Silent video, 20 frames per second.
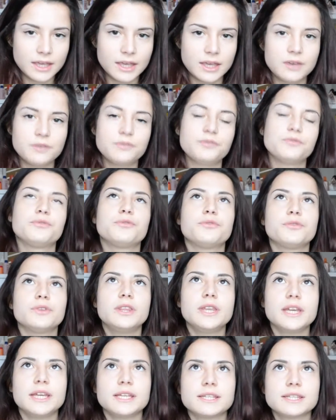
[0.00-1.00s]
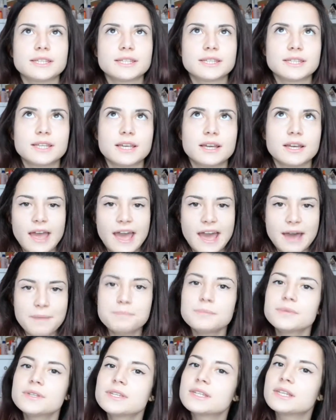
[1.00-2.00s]
If this
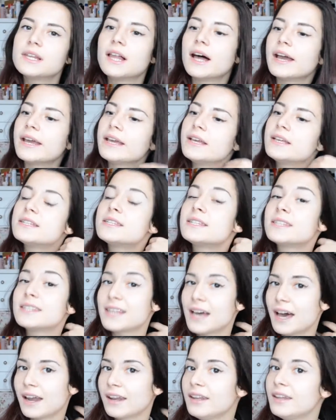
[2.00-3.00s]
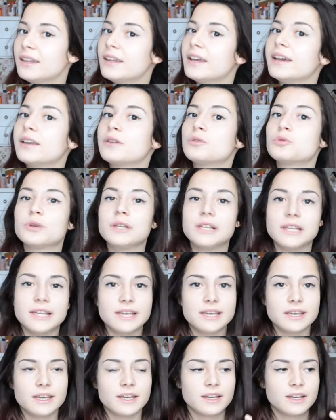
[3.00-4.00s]
happens like sudden and
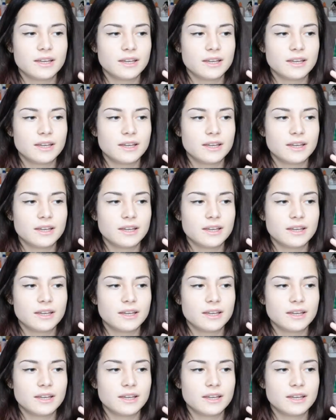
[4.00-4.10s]
really